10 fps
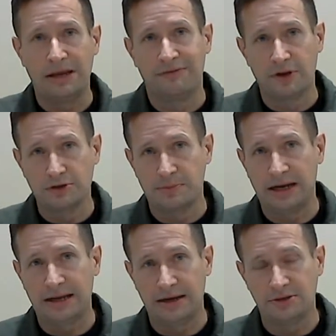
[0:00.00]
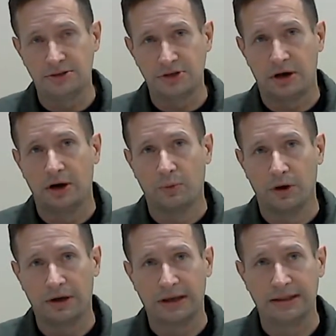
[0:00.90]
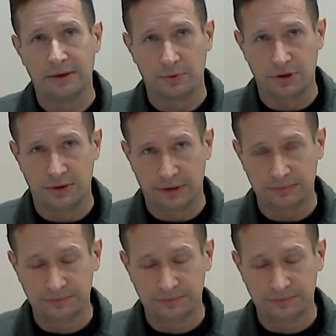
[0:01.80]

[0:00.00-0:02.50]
if those mitigations are working that we're doing.